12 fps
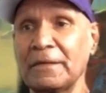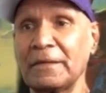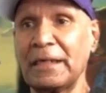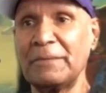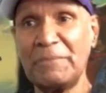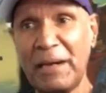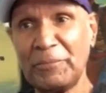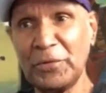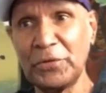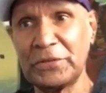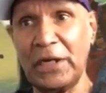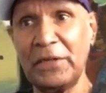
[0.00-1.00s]
And mum
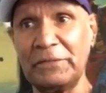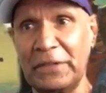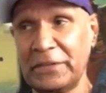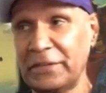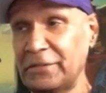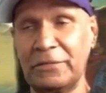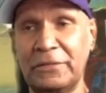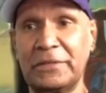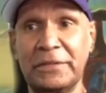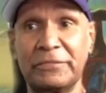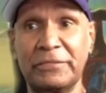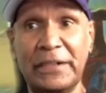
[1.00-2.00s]
looked over and she thought, oh,
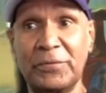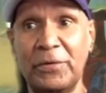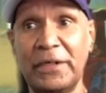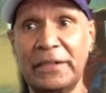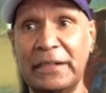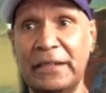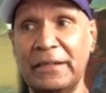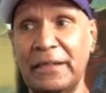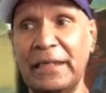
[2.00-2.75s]
she's really quiet now.